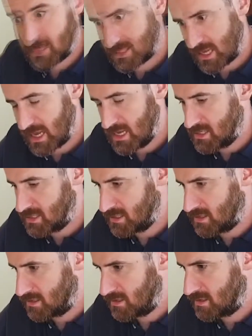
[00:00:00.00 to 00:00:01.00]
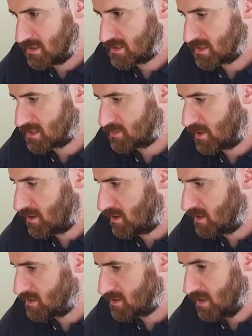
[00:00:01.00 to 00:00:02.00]
in this
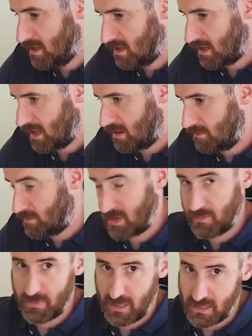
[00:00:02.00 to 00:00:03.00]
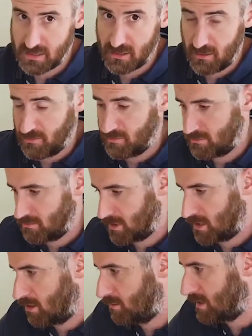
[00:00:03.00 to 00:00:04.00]
experience, but I mean it's
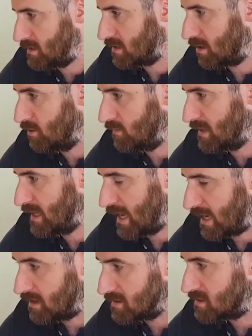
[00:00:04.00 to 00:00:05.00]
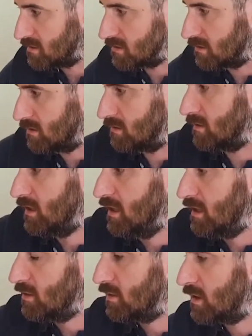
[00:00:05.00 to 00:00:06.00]
by no means over yet. I've still got
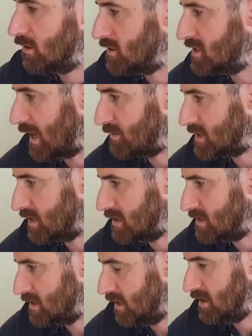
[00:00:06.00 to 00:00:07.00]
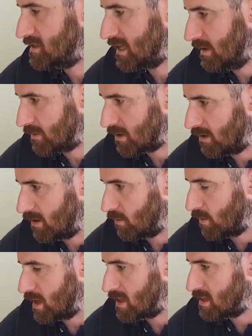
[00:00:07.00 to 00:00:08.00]
quite a lot of chapter 99 to keep
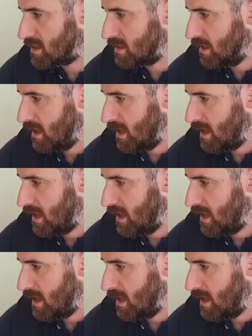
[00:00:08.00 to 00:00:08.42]
going with,